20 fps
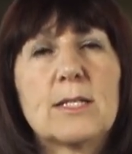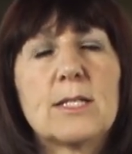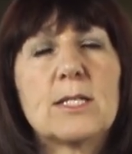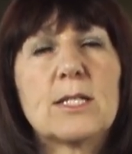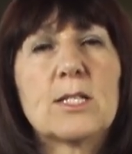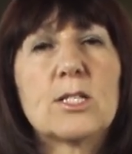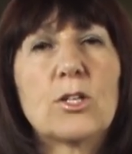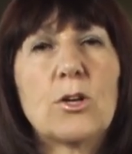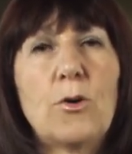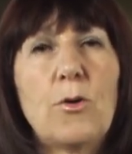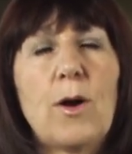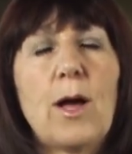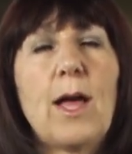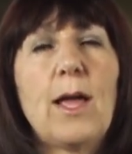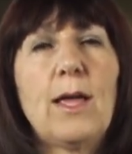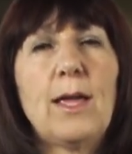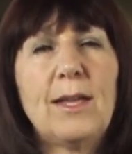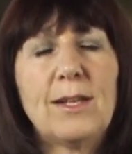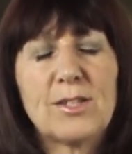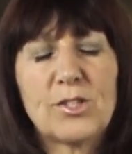And so
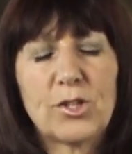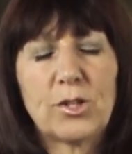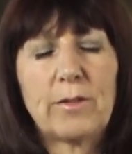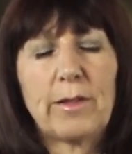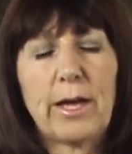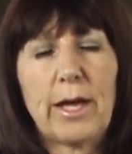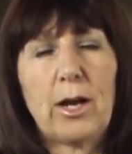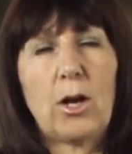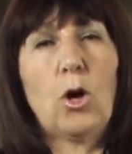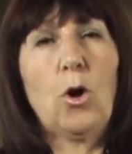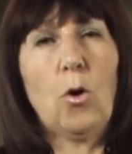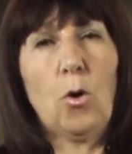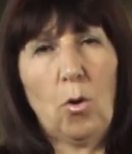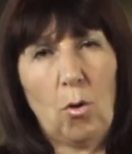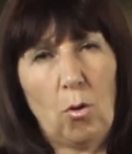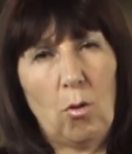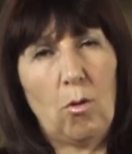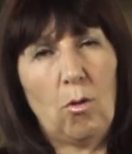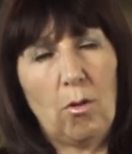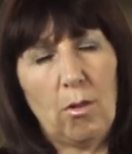into that
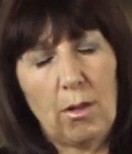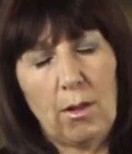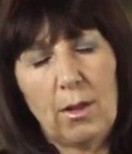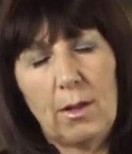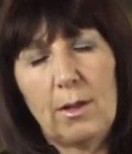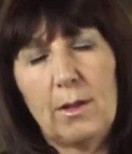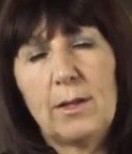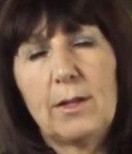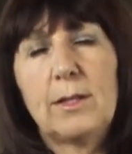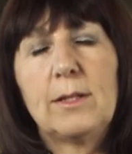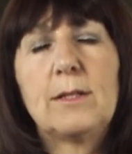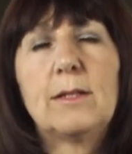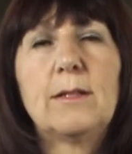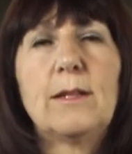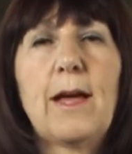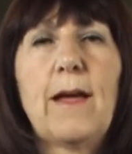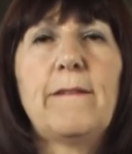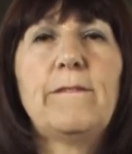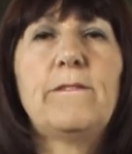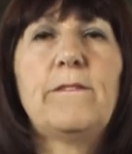hole, into
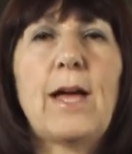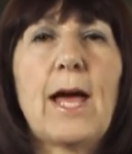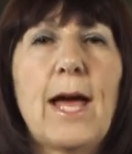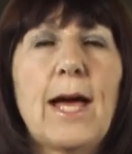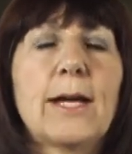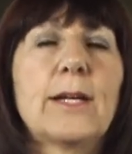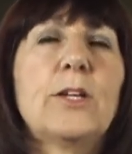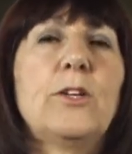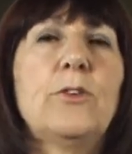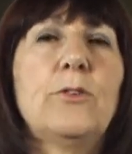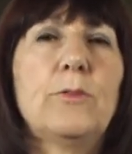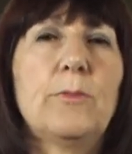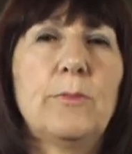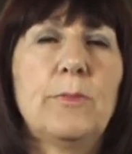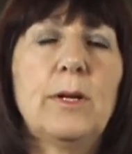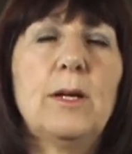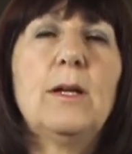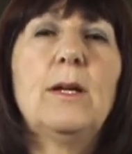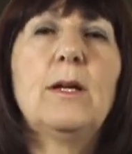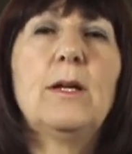that vacuum,
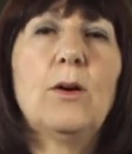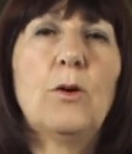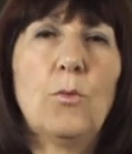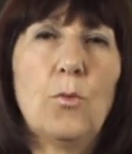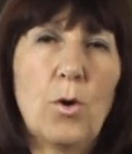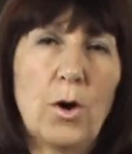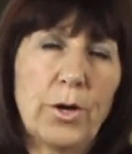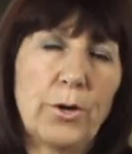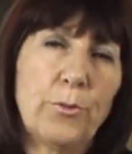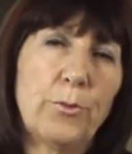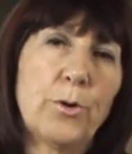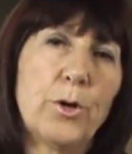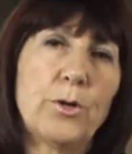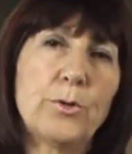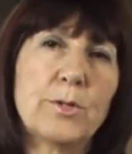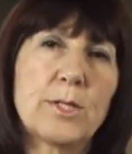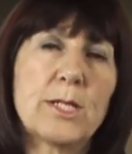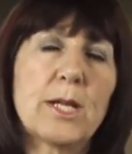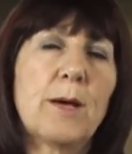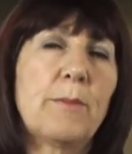one
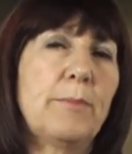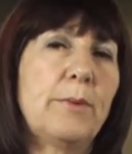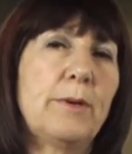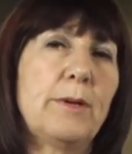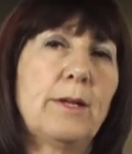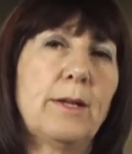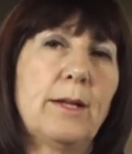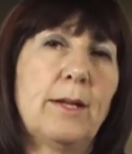rose up, and